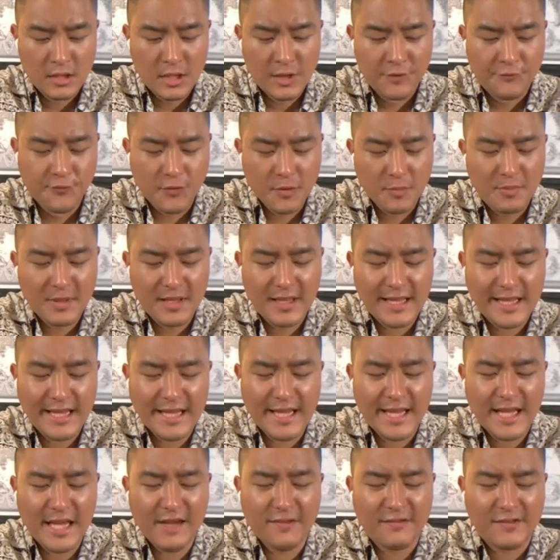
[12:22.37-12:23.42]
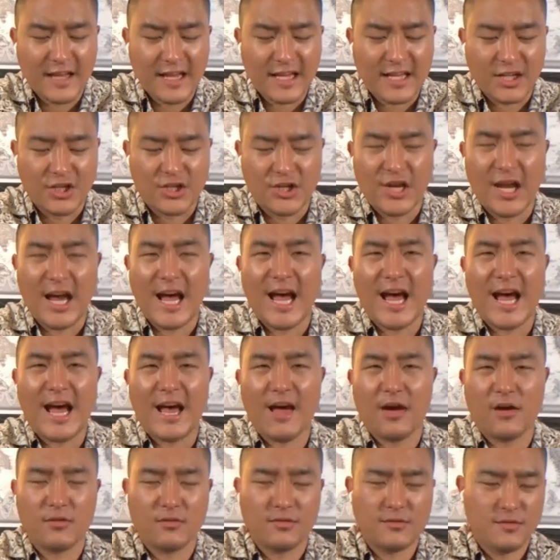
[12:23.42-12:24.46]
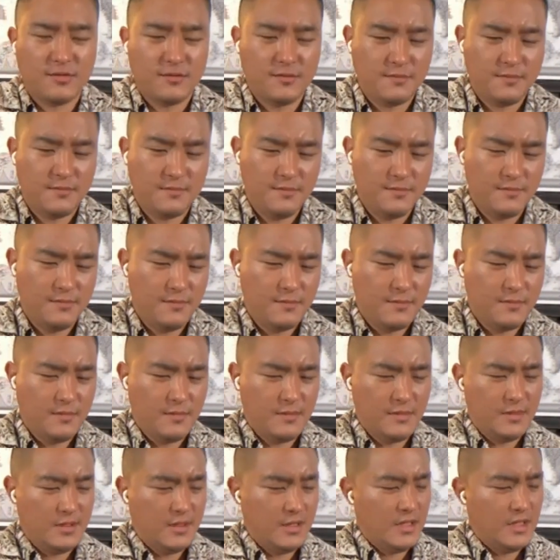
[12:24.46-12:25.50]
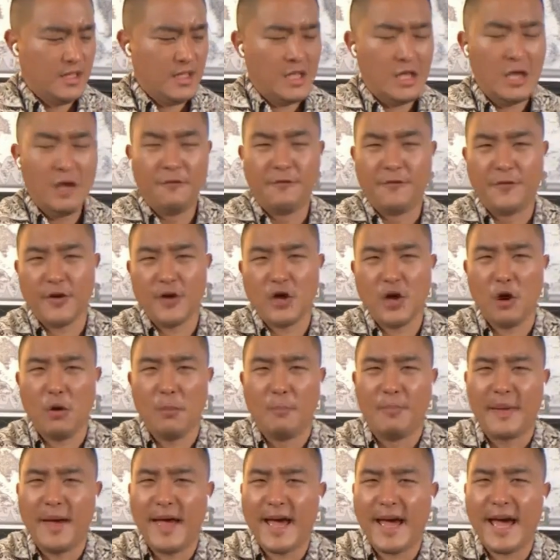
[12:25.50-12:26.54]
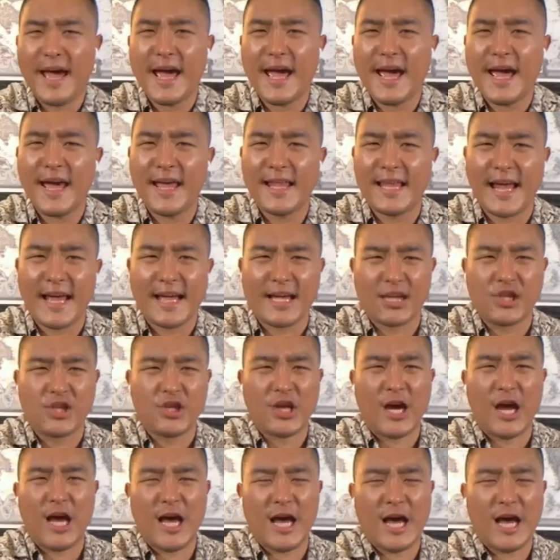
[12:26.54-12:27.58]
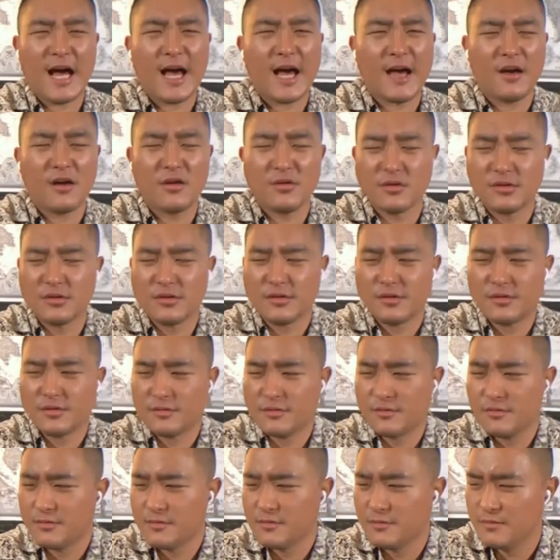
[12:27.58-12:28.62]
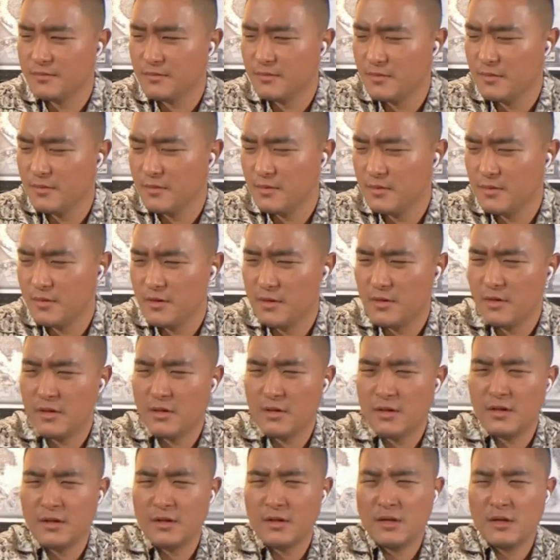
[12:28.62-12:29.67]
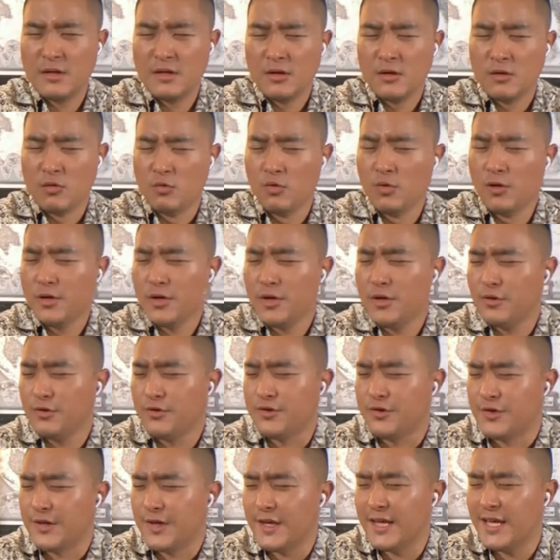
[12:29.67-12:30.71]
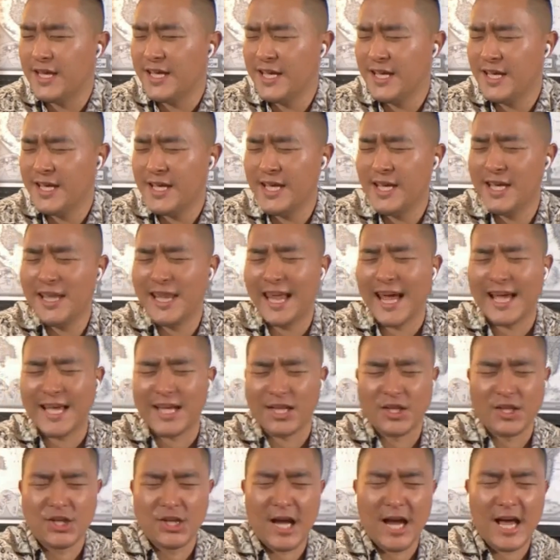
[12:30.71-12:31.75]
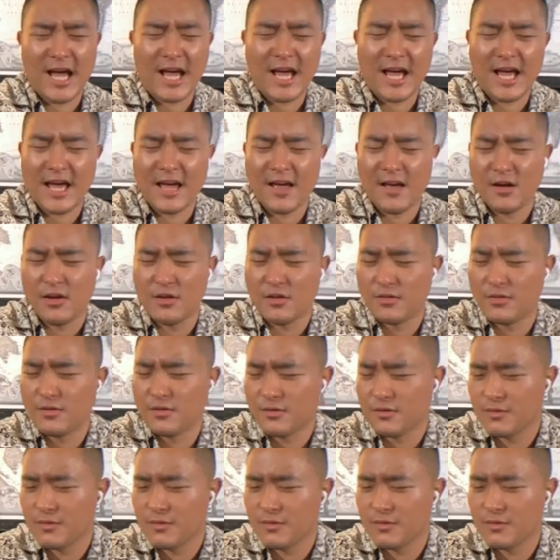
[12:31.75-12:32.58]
If we believe like a child, if we obey like a child, will you see like a child?